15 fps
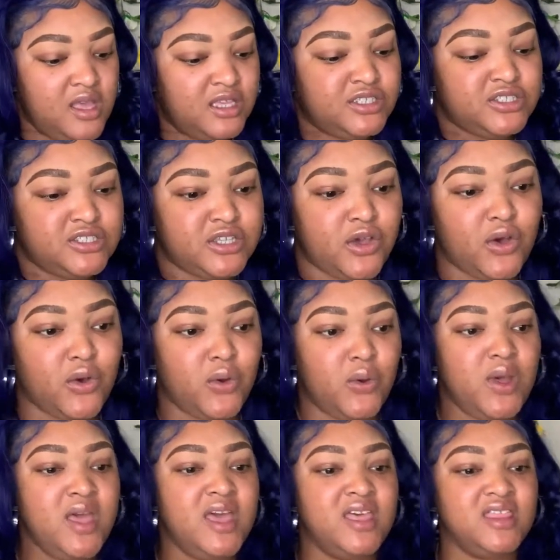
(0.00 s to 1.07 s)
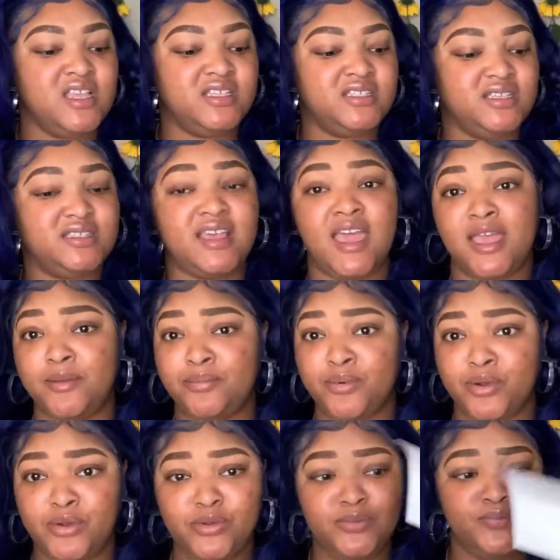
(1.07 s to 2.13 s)
So this is
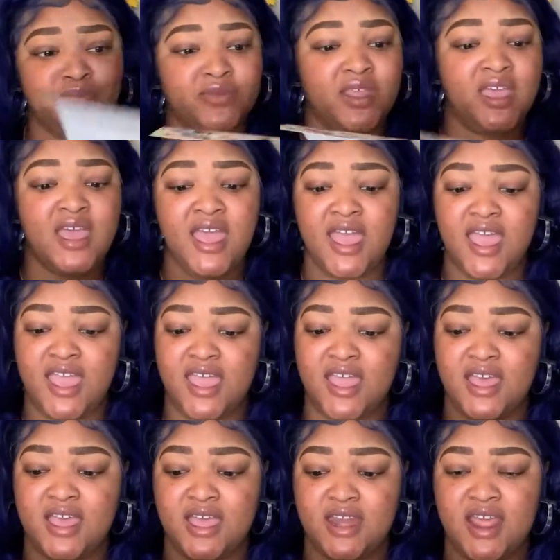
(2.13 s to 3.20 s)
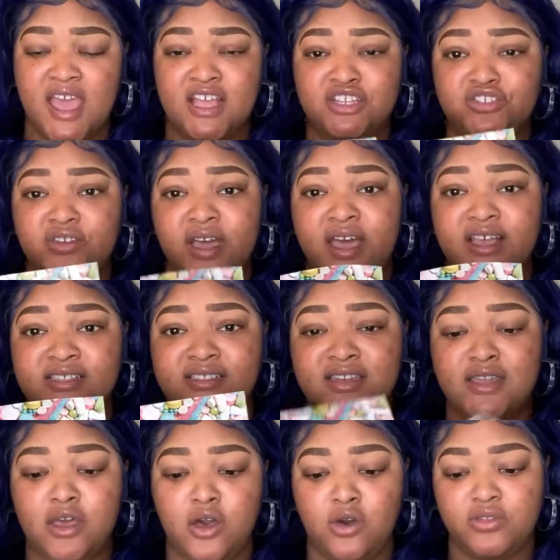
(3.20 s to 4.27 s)
April. And as you guys
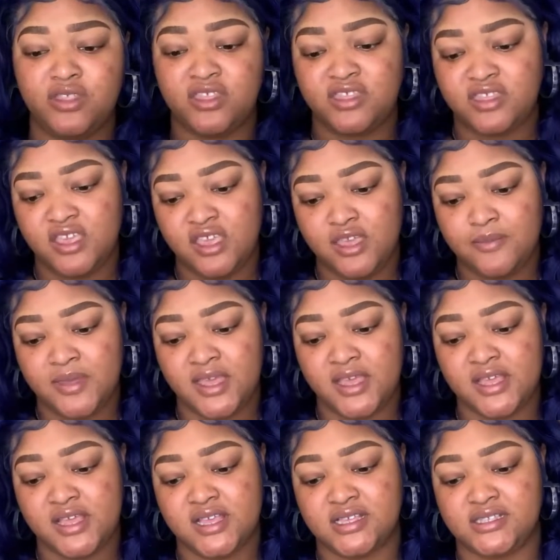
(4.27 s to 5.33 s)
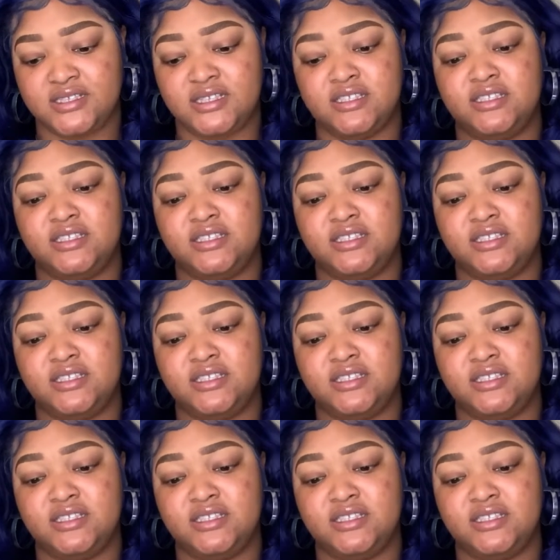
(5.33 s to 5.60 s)
know, the theme is